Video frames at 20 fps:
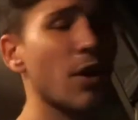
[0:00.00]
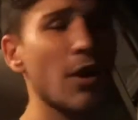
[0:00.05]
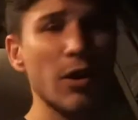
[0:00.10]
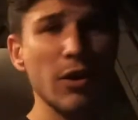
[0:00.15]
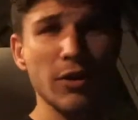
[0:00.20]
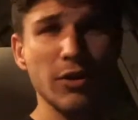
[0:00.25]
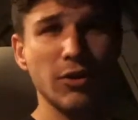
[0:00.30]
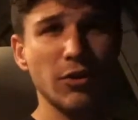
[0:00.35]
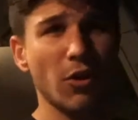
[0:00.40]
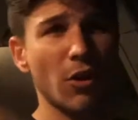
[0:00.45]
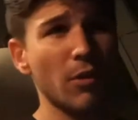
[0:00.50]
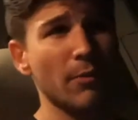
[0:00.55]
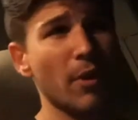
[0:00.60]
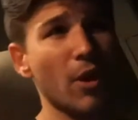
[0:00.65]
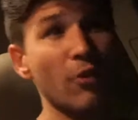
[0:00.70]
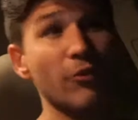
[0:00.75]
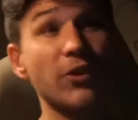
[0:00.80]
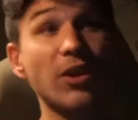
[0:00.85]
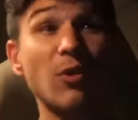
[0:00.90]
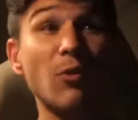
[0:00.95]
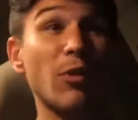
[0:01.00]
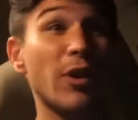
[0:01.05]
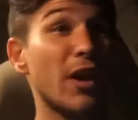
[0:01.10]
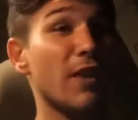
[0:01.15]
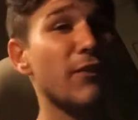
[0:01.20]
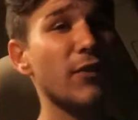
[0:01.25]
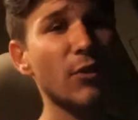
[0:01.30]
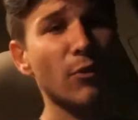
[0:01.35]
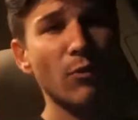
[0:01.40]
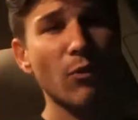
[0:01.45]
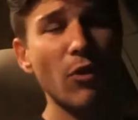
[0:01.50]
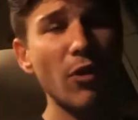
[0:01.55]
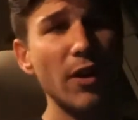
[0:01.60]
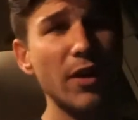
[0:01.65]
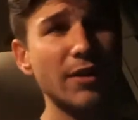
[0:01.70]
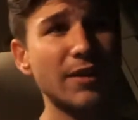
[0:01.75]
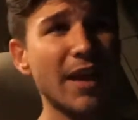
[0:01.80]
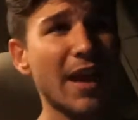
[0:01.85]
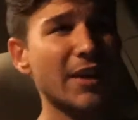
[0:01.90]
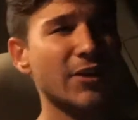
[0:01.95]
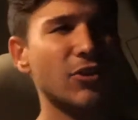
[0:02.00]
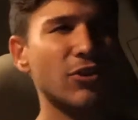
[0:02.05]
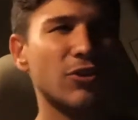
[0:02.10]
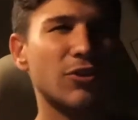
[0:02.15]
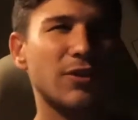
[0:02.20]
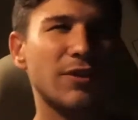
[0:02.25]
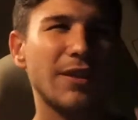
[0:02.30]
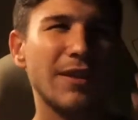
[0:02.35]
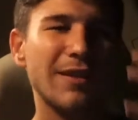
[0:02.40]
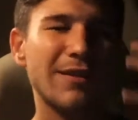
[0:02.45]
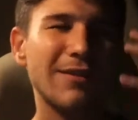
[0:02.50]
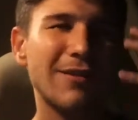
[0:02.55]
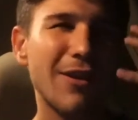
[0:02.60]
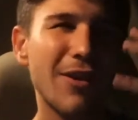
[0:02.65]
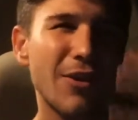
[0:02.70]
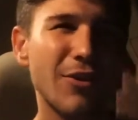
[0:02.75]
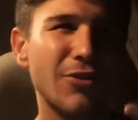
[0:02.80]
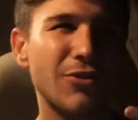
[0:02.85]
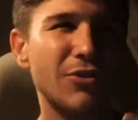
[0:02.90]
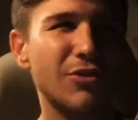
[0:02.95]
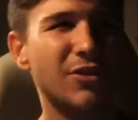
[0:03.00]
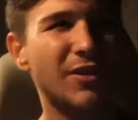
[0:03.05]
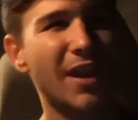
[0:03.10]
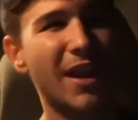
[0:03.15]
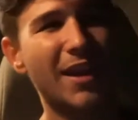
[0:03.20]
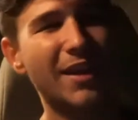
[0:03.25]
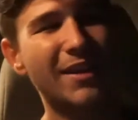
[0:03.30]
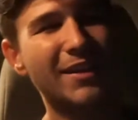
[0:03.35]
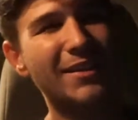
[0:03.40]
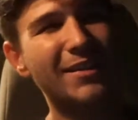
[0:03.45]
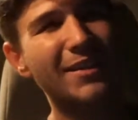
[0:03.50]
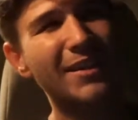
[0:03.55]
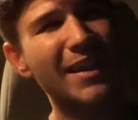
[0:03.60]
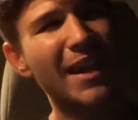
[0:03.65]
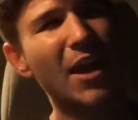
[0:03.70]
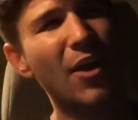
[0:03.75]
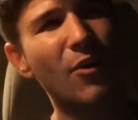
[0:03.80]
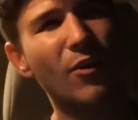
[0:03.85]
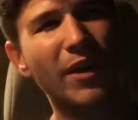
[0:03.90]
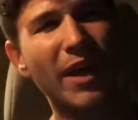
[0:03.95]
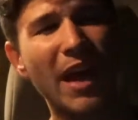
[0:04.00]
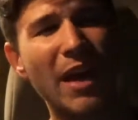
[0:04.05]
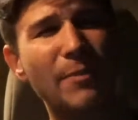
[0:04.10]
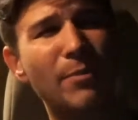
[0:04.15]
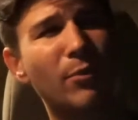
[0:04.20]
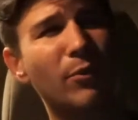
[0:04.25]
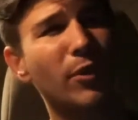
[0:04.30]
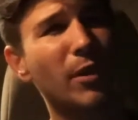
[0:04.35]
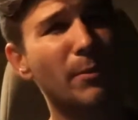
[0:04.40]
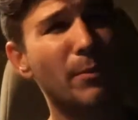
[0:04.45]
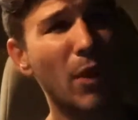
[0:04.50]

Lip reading: starting my own thing, whatever it was, I just didn't understand and see how capable and